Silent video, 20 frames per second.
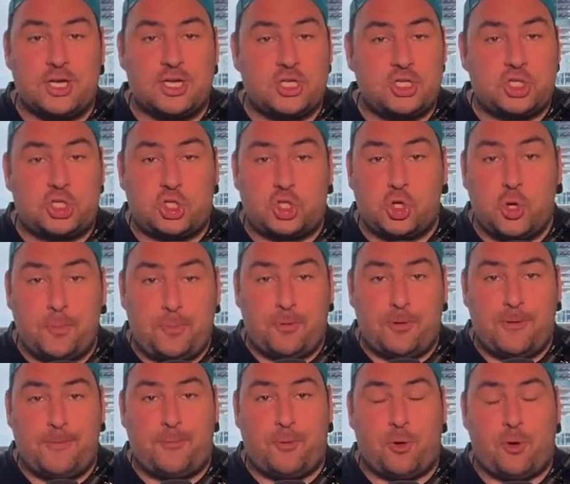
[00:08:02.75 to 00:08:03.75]

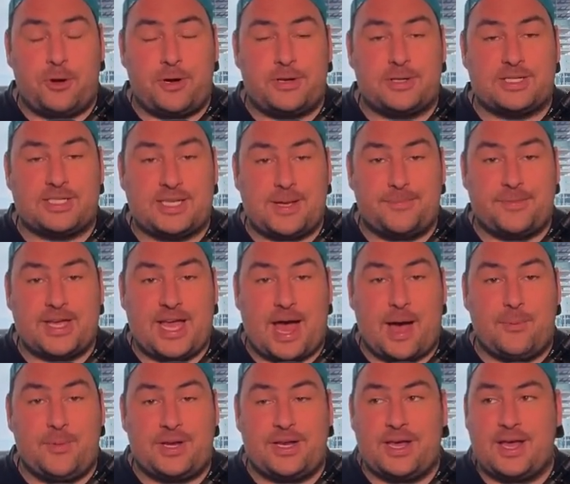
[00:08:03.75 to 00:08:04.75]
super important, something
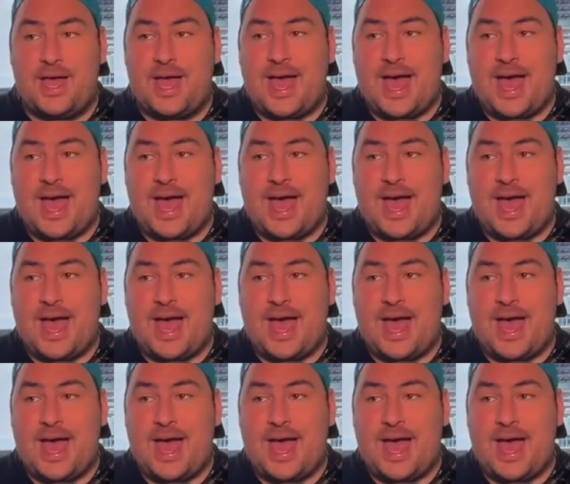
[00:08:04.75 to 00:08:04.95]
I would